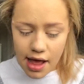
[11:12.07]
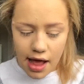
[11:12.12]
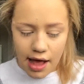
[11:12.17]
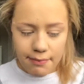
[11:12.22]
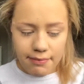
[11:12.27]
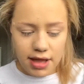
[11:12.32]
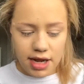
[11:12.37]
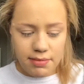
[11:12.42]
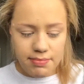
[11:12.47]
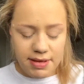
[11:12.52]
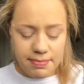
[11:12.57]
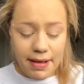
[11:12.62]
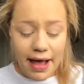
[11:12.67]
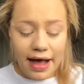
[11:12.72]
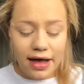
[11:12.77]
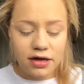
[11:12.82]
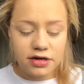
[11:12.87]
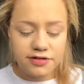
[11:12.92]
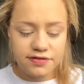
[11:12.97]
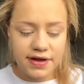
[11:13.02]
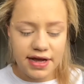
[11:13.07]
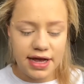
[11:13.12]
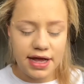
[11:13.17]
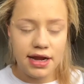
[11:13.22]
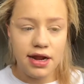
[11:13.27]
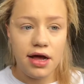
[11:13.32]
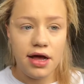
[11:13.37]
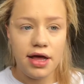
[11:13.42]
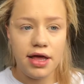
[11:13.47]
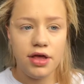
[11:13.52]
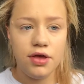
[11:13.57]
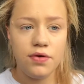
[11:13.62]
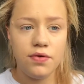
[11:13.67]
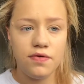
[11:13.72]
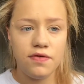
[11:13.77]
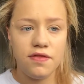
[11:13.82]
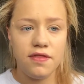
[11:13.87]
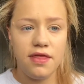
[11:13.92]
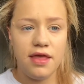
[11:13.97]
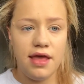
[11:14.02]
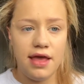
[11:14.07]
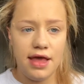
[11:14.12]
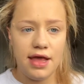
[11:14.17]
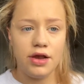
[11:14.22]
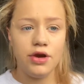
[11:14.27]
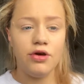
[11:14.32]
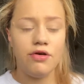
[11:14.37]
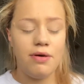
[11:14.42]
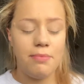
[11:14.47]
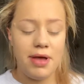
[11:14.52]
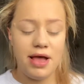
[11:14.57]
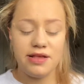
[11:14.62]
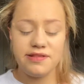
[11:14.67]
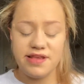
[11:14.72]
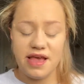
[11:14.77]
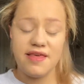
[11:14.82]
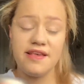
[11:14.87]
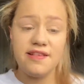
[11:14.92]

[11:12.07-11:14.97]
I'm going to be powdering, and I use the Laura Mercier.